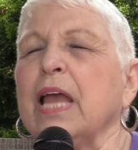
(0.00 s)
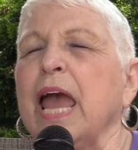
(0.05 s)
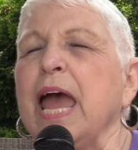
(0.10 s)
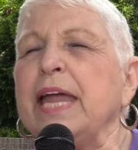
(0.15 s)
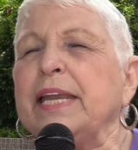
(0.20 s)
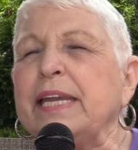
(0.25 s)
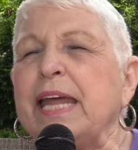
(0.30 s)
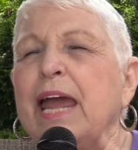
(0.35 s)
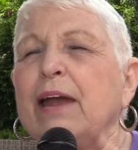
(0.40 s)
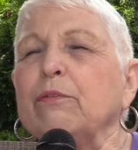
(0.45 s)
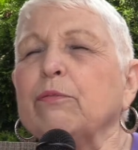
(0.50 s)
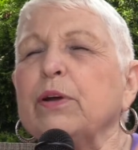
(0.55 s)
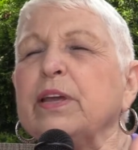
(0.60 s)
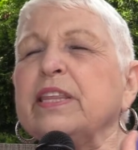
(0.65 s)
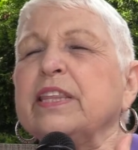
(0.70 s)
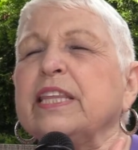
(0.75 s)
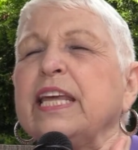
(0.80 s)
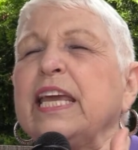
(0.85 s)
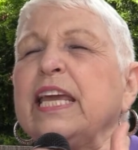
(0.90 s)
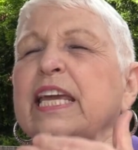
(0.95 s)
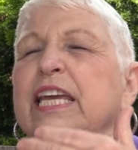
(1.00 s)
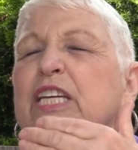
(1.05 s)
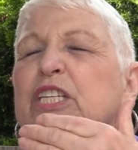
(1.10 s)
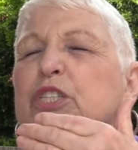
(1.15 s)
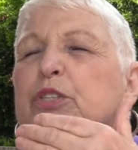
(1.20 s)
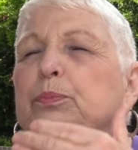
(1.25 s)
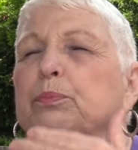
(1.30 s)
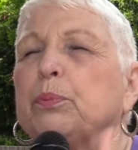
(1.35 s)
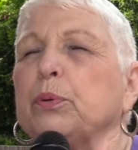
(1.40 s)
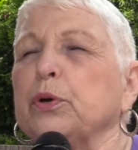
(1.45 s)
And everything
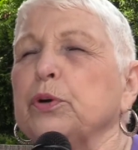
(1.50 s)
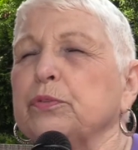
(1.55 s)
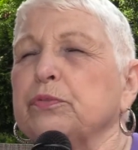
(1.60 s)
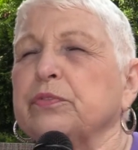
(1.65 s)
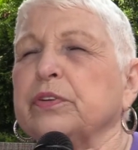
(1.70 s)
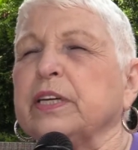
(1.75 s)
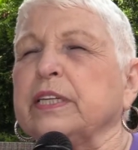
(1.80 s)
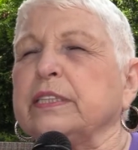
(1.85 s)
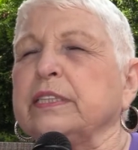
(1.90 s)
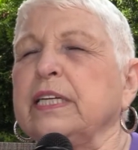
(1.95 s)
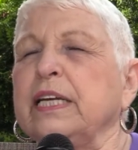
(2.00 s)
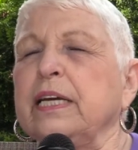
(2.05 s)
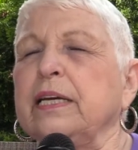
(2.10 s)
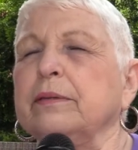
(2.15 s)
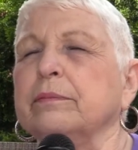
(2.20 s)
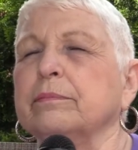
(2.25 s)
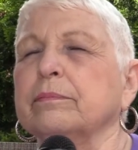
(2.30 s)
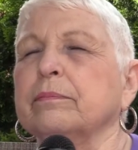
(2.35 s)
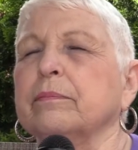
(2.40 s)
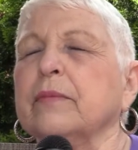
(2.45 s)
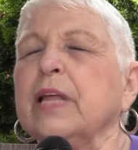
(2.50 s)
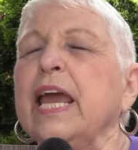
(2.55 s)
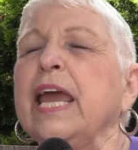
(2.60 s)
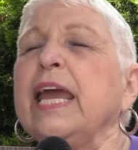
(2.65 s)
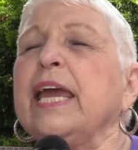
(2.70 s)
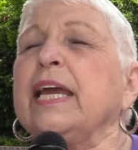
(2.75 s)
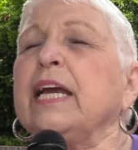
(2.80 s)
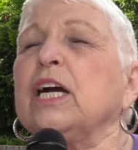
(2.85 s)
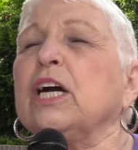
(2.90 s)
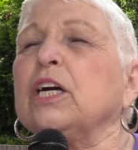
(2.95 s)
is perfect,
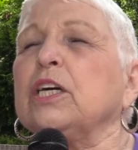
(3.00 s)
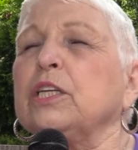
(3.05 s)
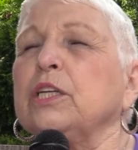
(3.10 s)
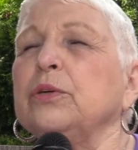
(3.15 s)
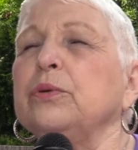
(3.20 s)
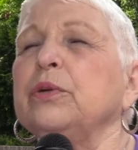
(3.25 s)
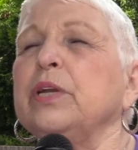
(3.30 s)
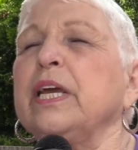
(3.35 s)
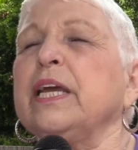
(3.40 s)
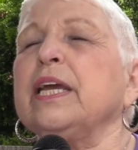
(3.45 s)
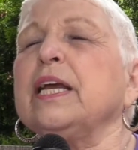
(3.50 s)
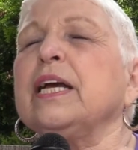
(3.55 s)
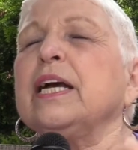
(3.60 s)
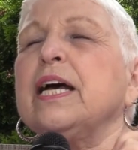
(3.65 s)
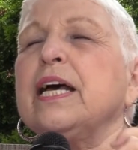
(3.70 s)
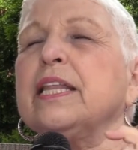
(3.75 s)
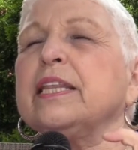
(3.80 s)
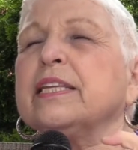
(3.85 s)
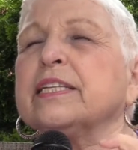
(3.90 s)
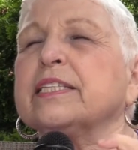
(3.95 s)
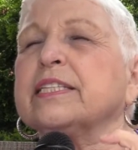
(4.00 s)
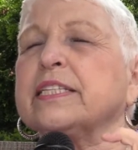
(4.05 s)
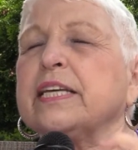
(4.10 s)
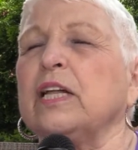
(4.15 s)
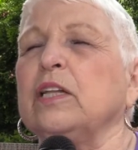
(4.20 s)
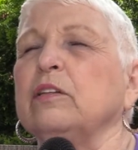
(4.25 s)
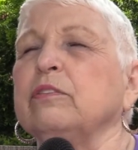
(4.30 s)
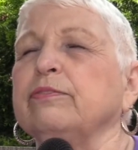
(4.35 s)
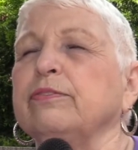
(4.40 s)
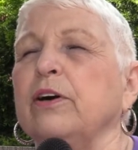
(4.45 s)
including the
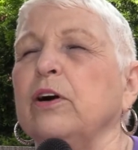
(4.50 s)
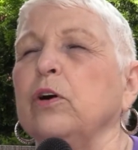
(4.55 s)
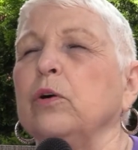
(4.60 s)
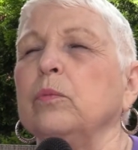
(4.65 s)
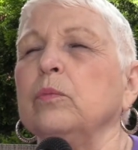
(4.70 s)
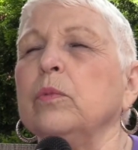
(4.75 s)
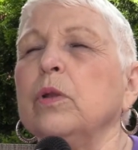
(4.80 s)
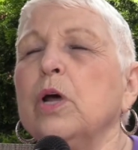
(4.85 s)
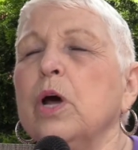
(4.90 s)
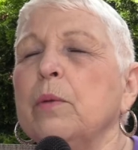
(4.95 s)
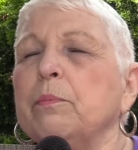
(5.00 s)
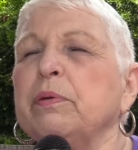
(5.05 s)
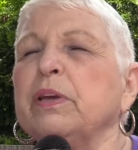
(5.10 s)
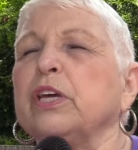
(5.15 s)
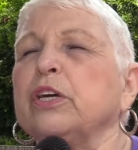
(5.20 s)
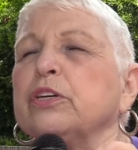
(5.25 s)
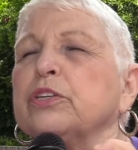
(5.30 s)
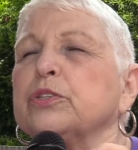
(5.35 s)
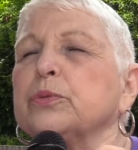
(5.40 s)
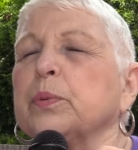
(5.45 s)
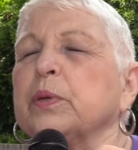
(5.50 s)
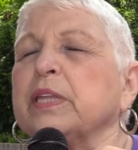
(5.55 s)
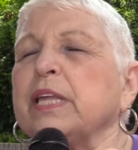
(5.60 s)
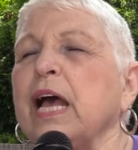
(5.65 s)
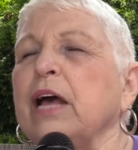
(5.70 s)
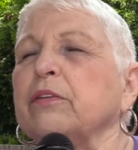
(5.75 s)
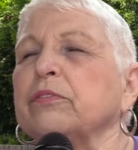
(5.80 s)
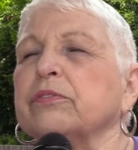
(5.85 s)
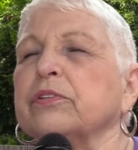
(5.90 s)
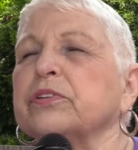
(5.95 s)
cell phone, because
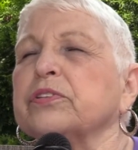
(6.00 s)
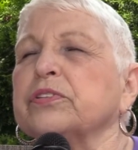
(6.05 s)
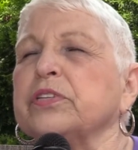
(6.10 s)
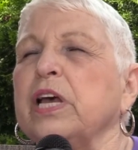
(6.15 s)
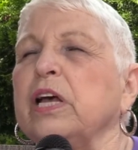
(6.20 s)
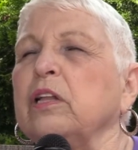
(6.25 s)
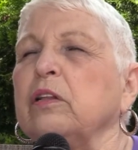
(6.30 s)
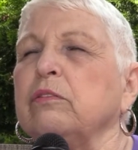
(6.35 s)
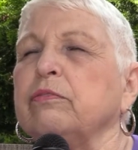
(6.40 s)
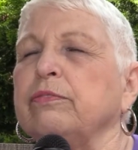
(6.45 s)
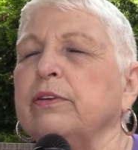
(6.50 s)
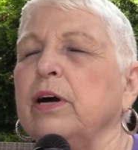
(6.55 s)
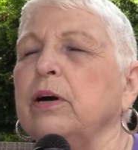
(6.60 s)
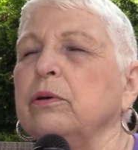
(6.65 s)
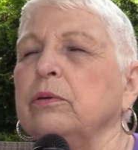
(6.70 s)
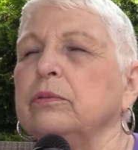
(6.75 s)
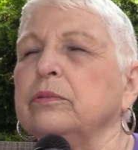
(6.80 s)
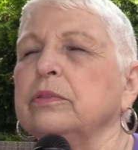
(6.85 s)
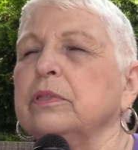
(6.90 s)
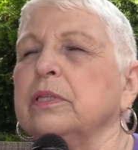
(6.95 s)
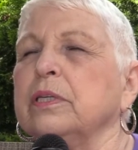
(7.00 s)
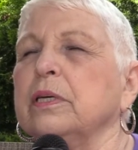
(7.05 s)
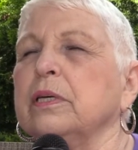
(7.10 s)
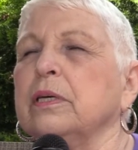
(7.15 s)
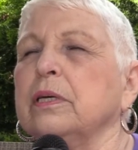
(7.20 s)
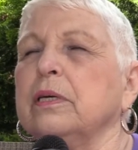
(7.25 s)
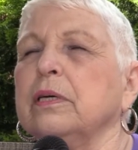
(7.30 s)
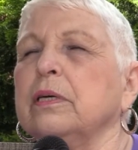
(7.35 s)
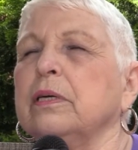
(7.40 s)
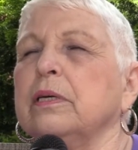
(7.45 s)
without the cell phone,
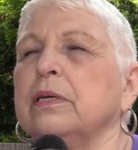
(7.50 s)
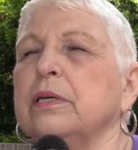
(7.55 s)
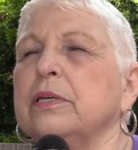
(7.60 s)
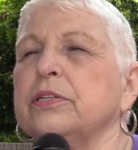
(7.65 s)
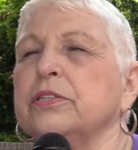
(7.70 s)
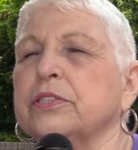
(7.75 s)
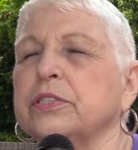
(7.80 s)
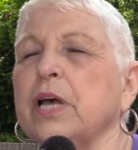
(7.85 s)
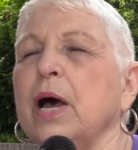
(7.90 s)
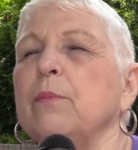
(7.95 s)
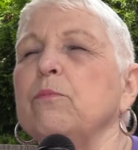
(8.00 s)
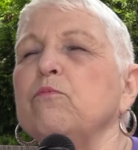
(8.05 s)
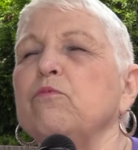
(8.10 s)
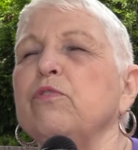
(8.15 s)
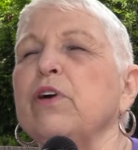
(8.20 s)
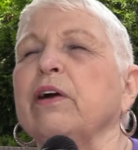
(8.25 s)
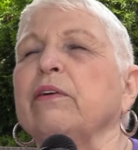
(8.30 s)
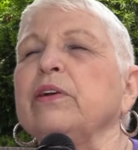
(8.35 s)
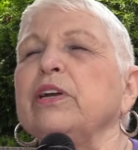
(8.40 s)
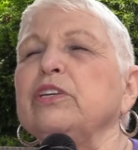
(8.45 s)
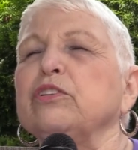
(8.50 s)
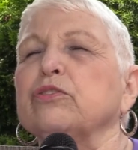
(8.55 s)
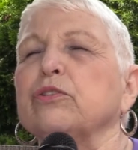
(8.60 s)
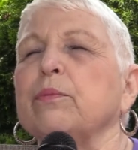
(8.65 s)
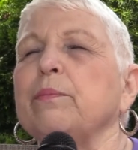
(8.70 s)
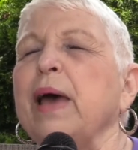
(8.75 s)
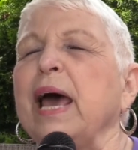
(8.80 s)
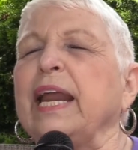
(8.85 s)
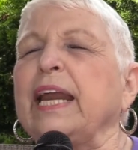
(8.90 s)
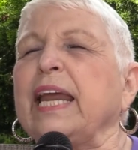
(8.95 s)
some very
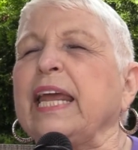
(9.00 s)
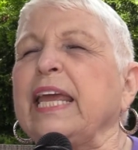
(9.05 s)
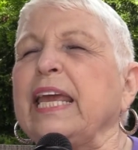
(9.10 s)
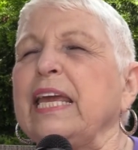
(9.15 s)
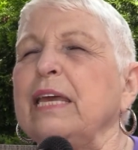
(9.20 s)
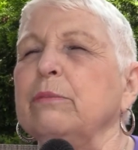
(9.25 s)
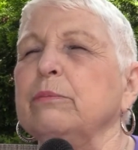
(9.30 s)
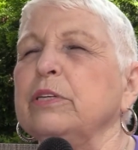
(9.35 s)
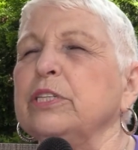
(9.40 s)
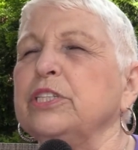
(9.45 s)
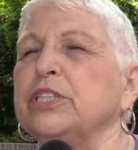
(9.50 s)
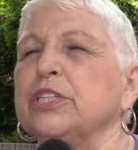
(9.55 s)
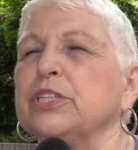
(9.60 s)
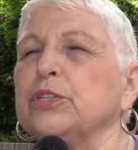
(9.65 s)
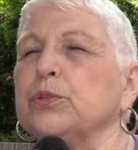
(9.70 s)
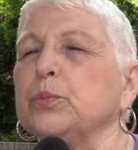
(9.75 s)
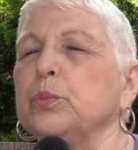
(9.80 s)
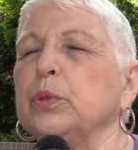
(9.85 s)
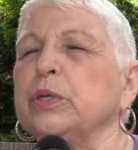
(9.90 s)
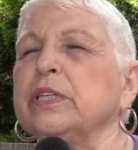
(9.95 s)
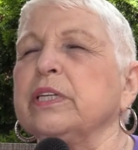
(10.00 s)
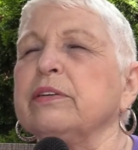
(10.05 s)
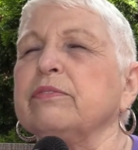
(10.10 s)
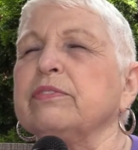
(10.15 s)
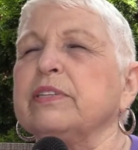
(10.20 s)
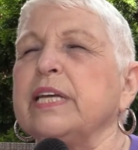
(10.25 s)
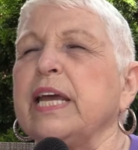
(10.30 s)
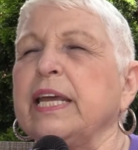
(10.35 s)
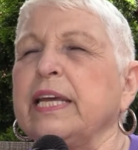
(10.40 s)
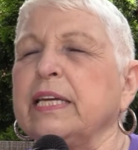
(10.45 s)
dramatic images wouldn't
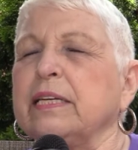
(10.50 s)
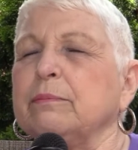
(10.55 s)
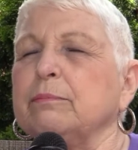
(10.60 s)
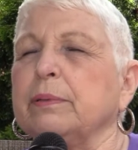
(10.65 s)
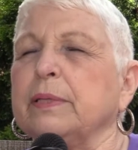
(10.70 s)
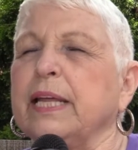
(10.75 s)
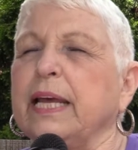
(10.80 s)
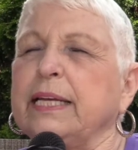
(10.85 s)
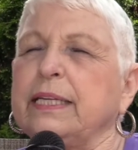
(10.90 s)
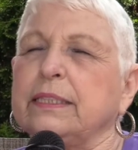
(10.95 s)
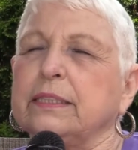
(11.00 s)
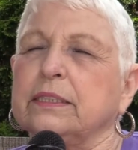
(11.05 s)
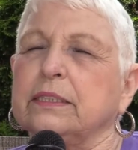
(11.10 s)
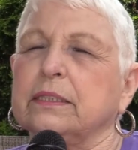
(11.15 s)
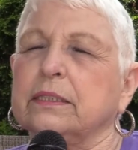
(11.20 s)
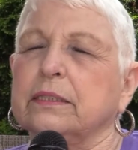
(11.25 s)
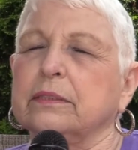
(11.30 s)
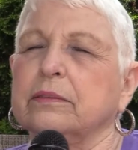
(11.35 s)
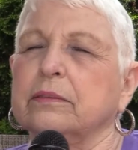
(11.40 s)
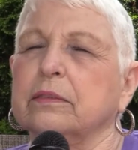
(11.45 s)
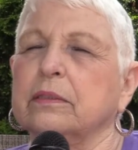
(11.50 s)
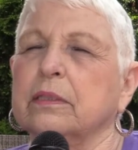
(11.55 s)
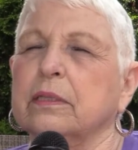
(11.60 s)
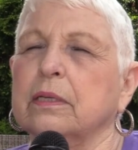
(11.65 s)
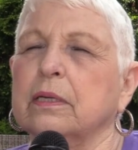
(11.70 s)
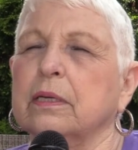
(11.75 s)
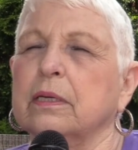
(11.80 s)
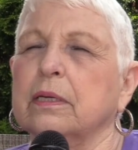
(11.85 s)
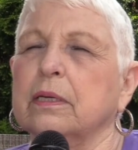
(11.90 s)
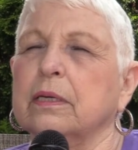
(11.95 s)
have taken place.
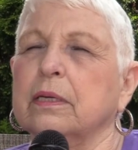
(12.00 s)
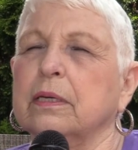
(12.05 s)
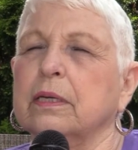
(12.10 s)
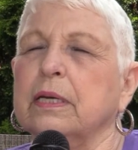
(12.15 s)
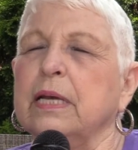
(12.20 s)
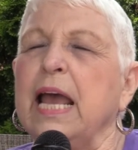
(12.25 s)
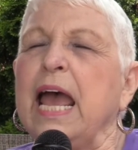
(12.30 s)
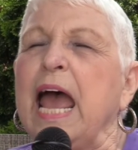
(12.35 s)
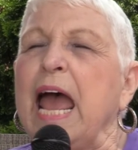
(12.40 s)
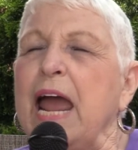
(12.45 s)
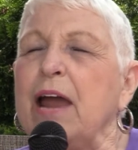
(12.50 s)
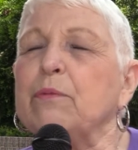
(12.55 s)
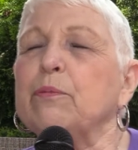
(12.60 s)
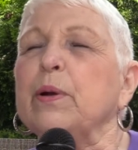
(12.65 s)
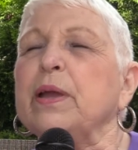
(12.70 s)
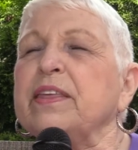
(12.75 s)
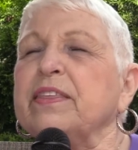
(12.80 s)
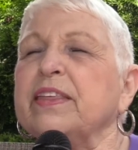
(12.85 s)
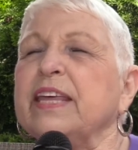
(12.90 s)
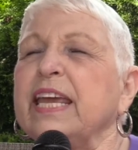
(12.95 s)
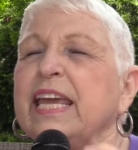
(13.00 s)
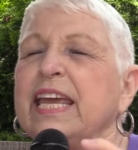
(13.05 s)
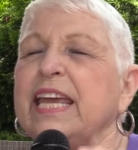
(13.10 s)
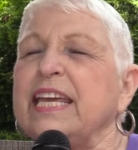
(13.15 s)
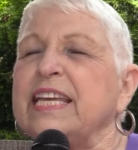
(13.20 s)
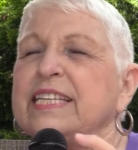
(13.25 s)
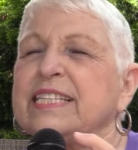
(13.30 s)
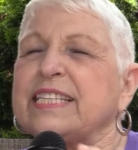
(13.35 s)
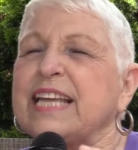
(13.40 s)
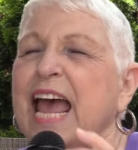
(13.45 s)
Everything
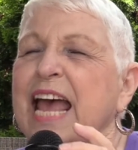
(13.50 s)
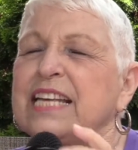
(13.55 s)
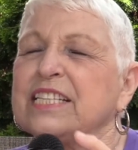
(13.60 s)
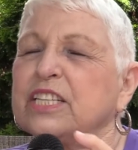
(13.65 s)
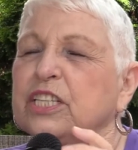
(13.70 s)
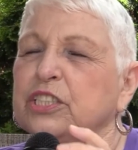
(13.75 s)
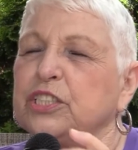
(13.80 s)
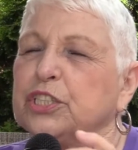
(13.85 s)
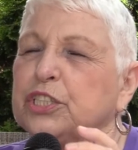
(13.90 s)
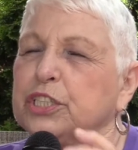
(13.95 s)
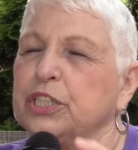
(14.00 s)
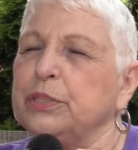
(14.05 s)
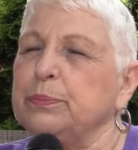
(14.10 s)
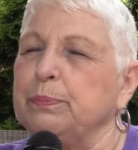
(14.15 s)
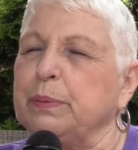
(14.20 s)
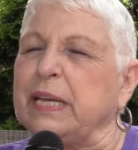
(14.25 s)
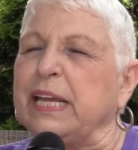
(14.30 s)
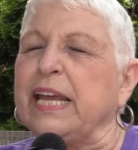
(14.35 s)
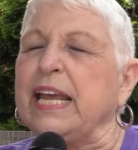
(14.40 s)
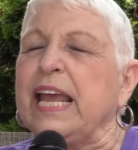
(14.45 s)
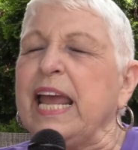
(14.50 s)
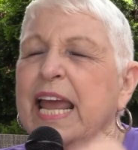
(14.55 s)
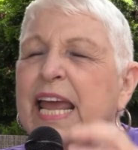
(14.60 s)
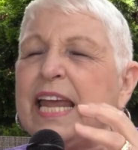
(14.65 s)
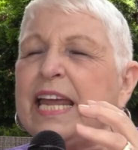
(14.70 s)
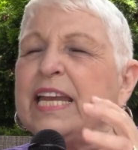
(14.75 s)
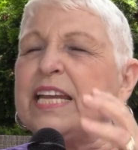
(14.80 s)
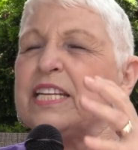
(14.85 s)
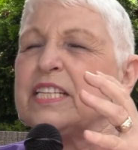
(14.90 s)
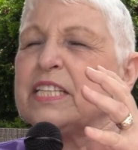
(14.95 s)
is as it should be.
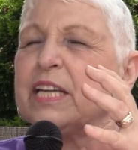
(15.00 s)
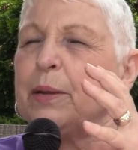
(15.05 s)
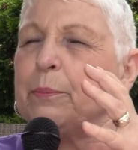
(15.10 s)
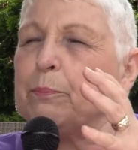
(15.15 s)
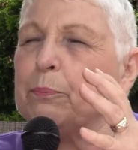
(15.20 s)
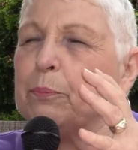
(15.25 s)
It is a